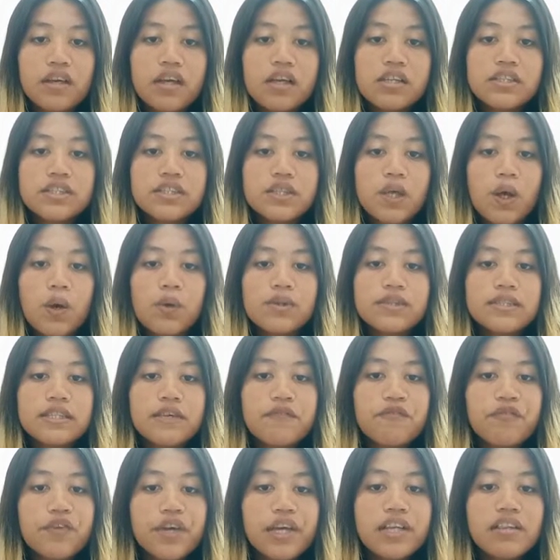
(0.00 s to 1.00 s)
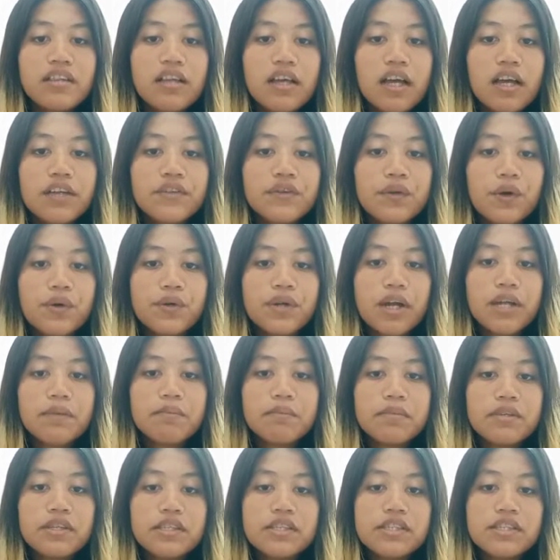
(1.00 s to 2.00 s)
So, civil and or
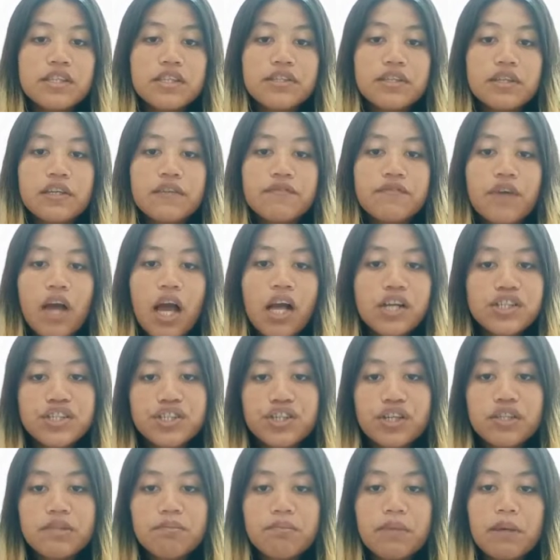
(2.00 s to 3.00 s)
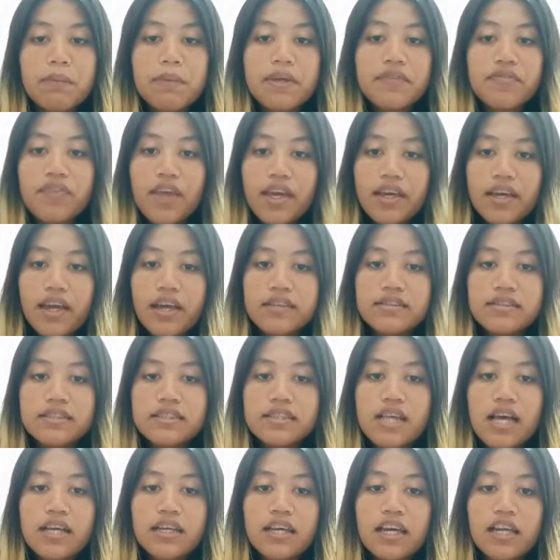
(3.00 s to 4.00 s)
administrative action may be
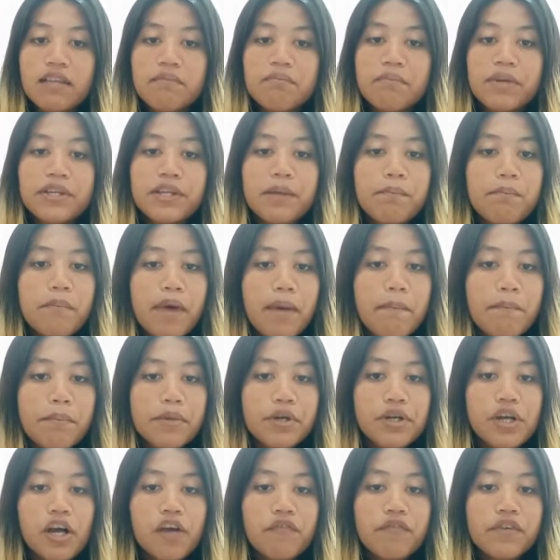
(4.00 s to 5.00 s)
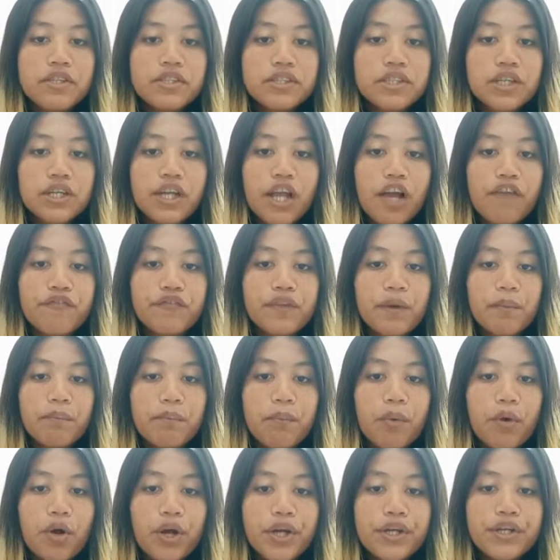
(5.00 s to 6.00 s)
taken again by the member officer of the
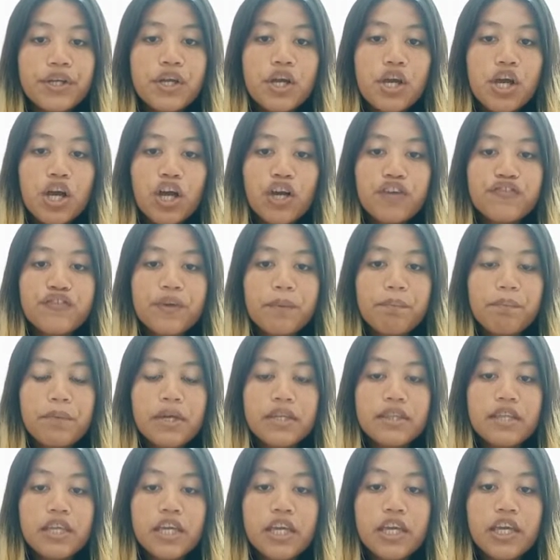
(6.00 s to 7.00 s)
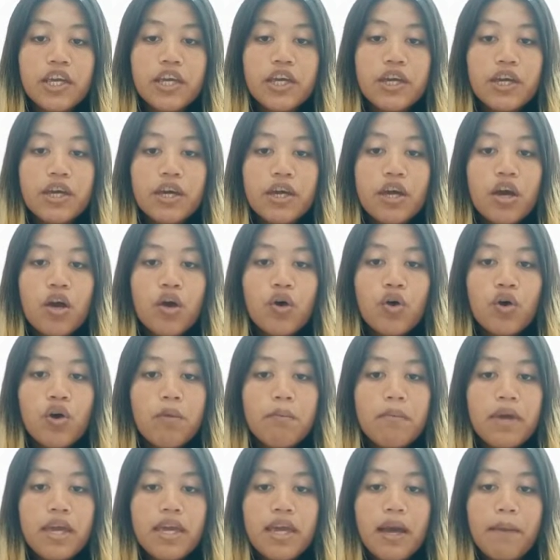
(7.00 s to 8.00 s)
board of the PTE
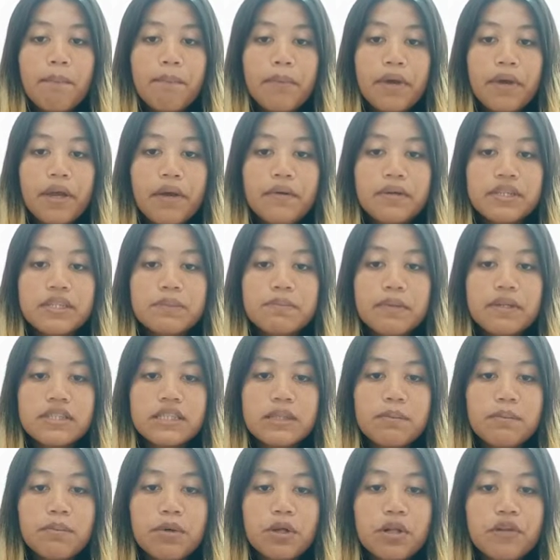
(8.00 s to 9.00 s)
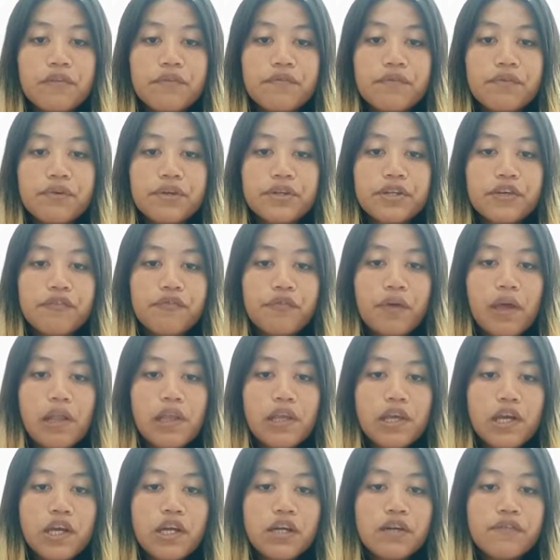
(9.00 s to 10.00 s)
who may appear responsible for the
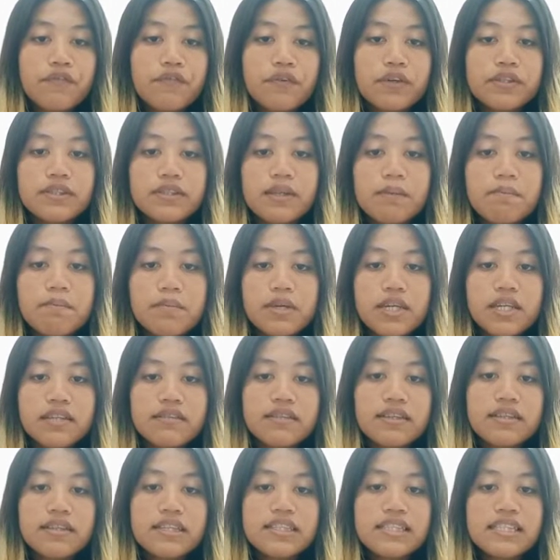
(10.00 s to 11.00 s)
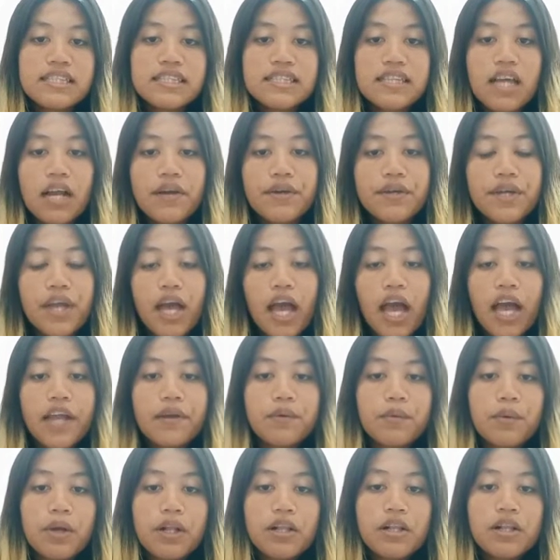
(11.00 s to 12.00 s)
failure for submit the necessary
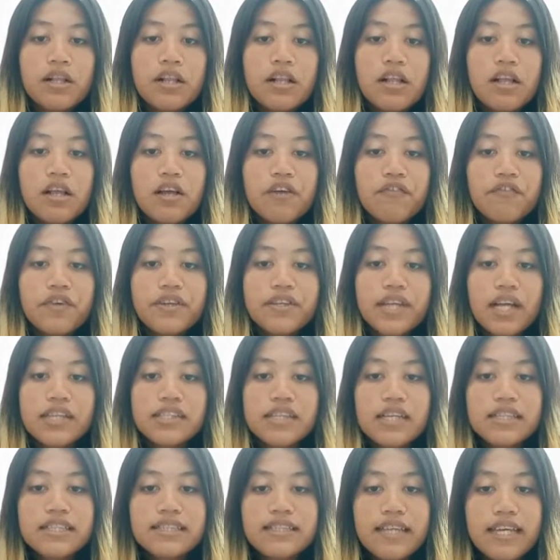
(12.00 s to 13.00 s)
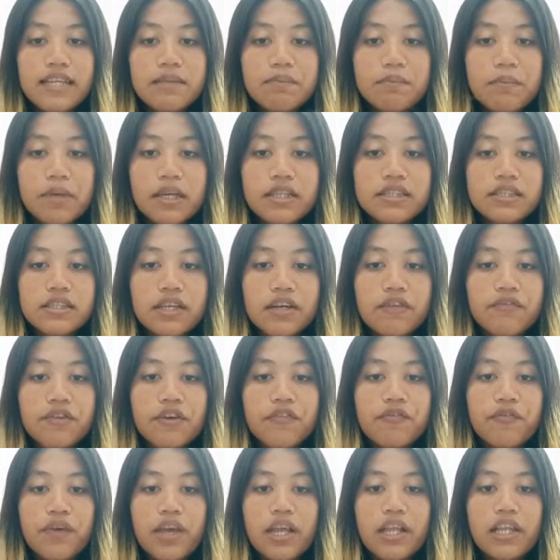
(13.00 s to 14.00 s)
annual financial statements of
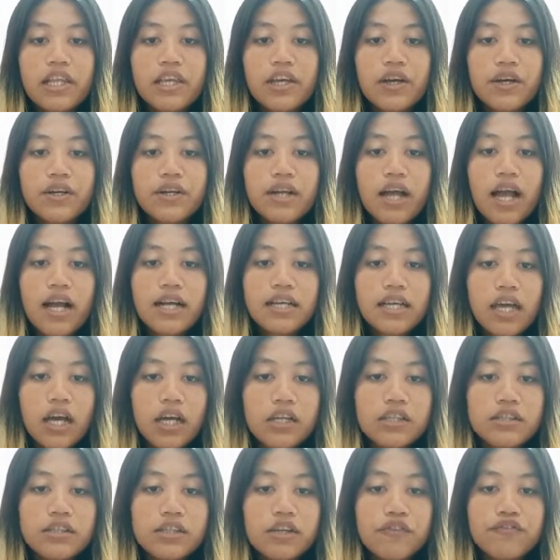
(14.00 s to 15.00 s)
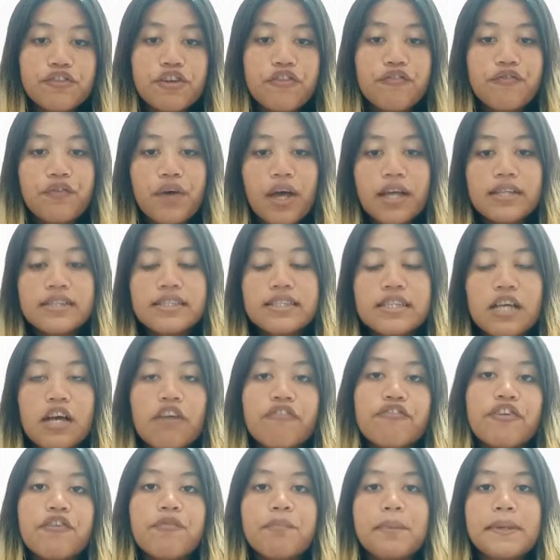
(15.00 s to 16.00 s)
a failure account of the funds
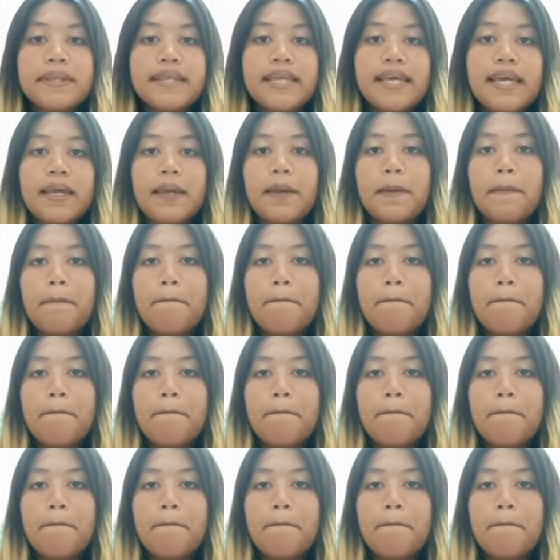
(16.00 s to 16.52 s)
of the PTE.